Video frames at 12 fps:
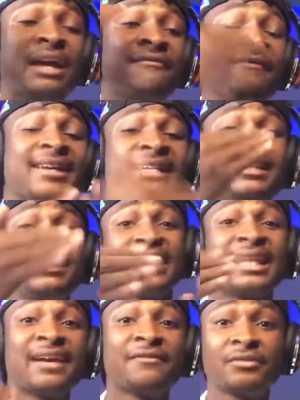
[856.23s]
reaching the
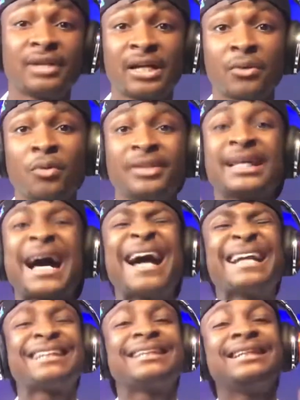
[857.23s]
level that you want,
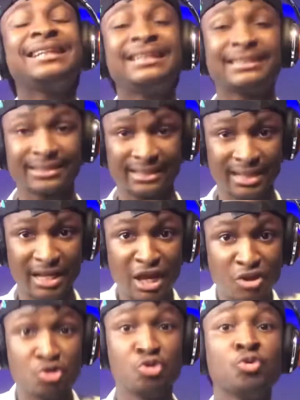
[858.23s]
at least
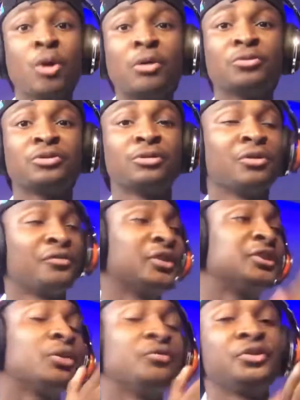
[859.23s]
you know how to love
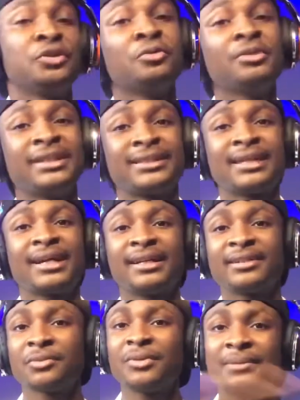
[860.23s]
yourself, you know the
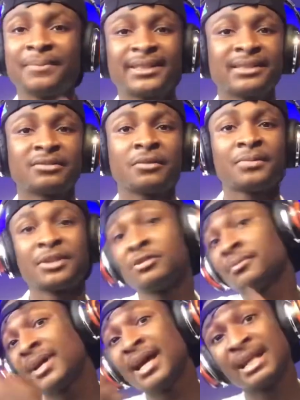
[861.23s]
standard. So when the person is not meeting
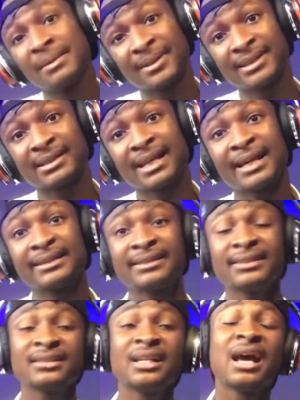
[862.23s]
up, the person
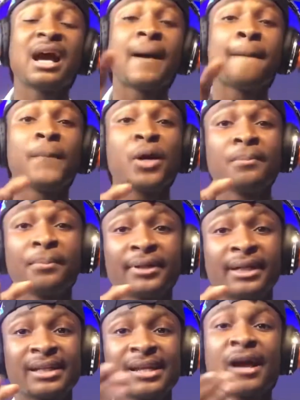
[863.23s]
exists, and more
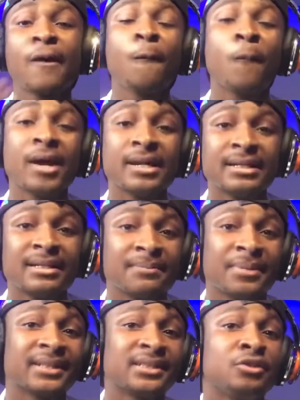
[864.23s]
importantly, when the
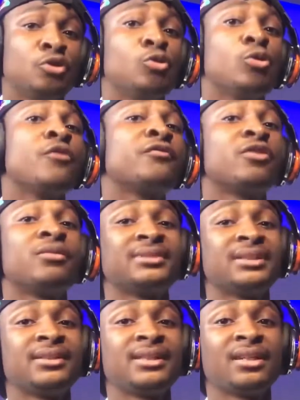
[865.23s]
person you love comes
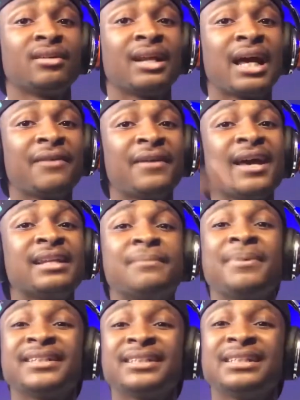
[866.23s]
into your life, the
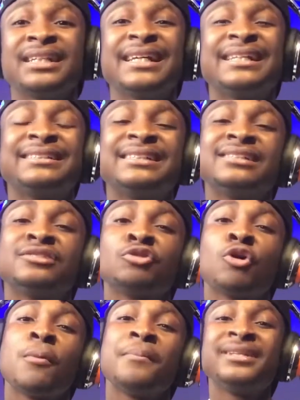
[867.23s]
person isn't
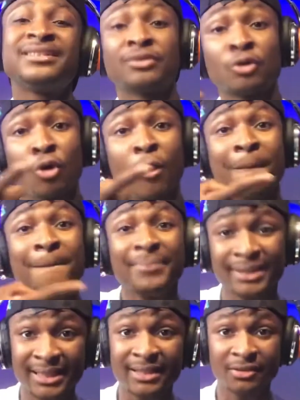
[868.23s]
coming to
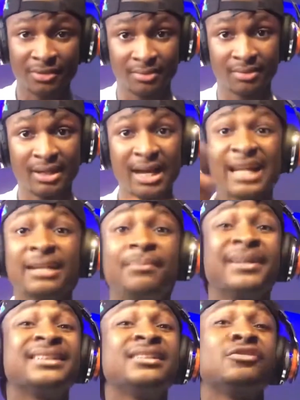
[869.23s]
complete you. The
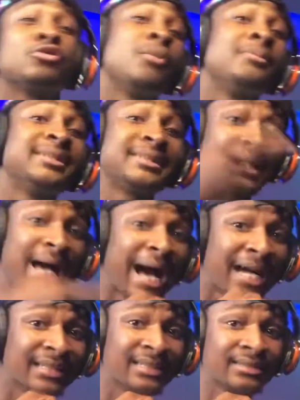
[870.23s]
person is coming to
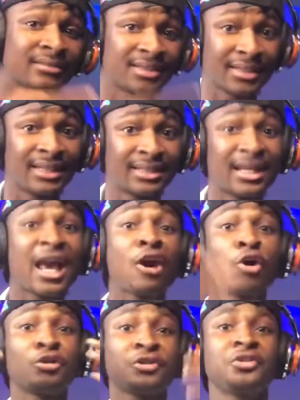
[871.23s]
add to it,
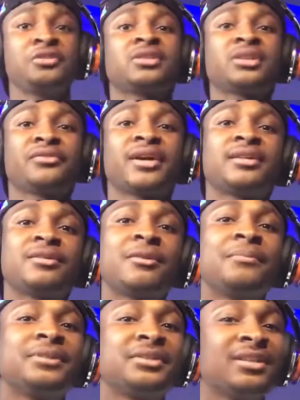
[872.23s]
because you yourself already
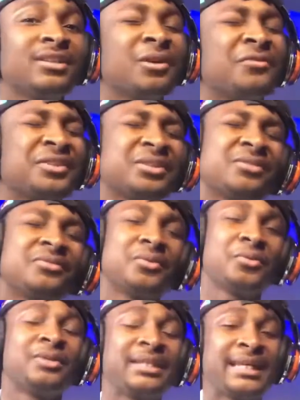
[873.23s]
complete, you already love yourself
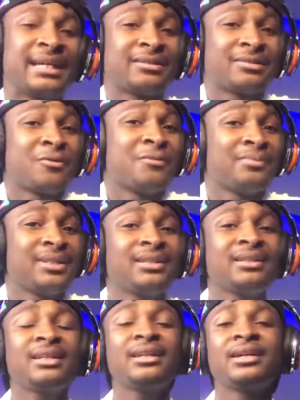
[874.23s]
wholly and
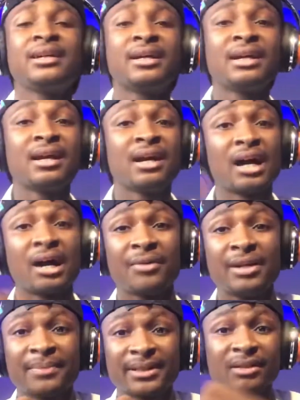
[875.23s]
completely. And when
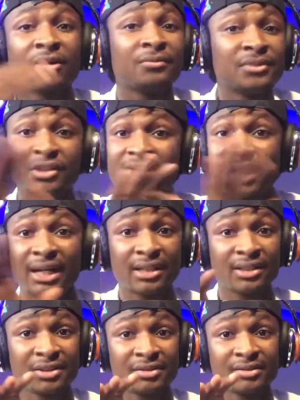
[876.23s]
the person comes, it's just an
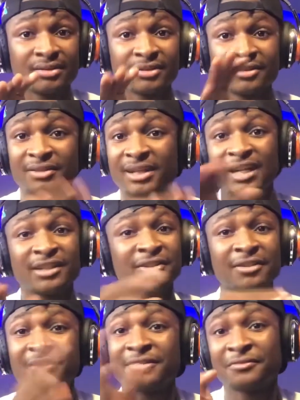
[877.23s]
addition. So an
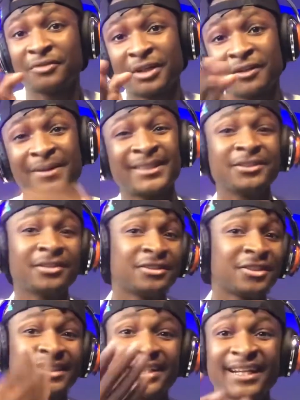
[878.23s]
addition doesn't fuck it up. Addition is
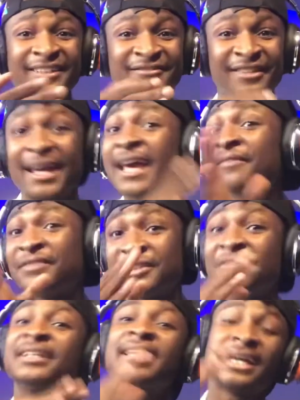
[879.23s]
just an extra. If it's
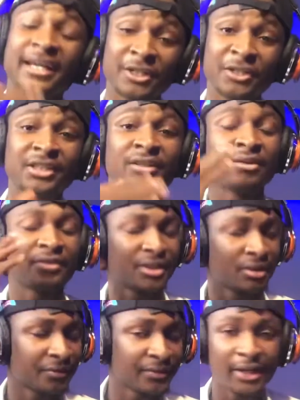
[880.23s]
not there, you still love
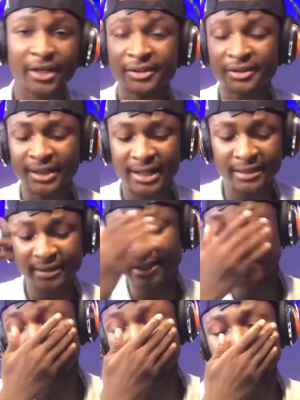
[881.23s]
yourself. So guys, I